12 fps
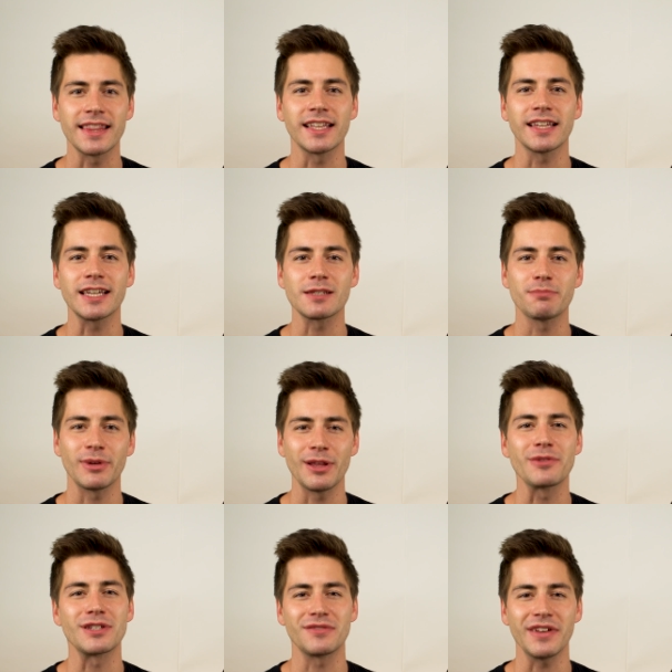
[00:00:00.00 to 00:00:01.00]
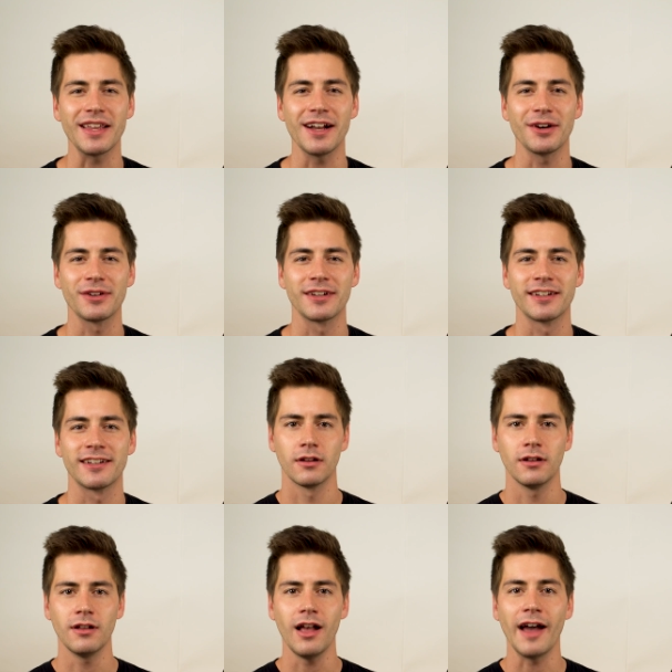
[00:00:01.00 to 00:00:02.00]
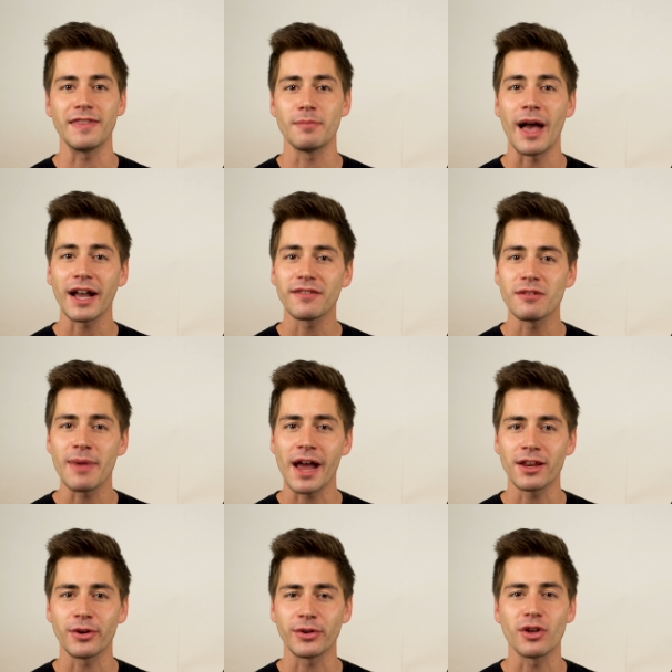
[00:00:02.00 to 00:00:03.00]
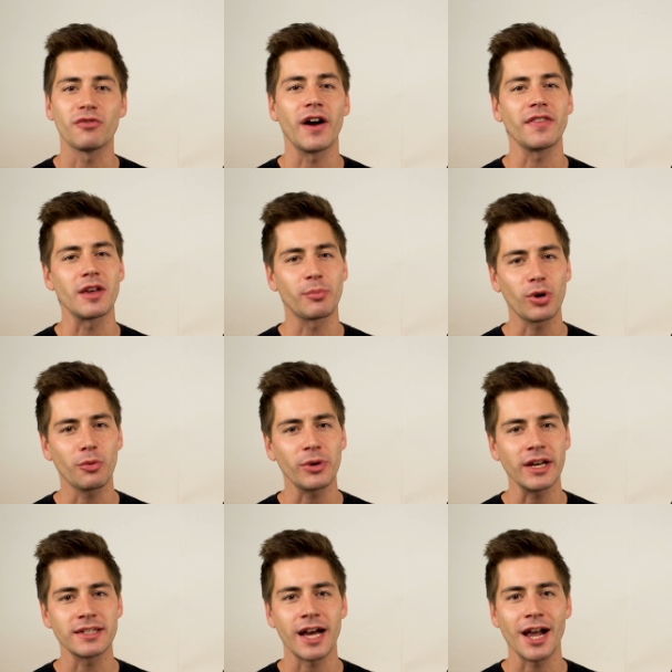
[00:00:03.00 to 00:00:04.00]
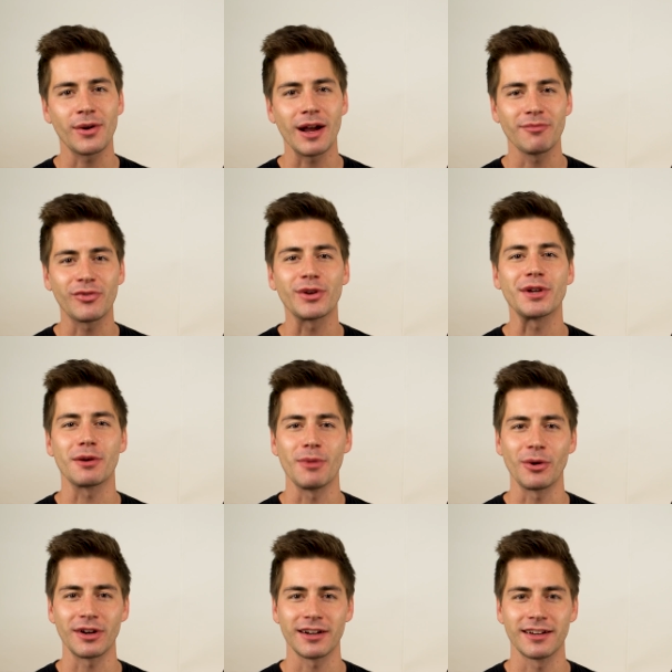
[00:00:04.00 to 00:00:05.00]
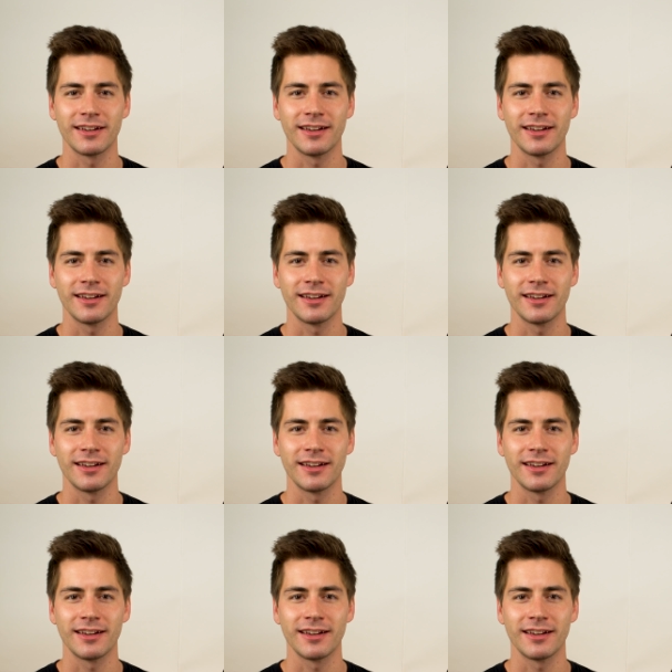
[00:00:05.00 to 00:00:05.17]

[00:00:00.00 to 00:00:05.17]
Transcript: in the links below this video. At the back of the manual, you'll find the appropriate diagram for your motor.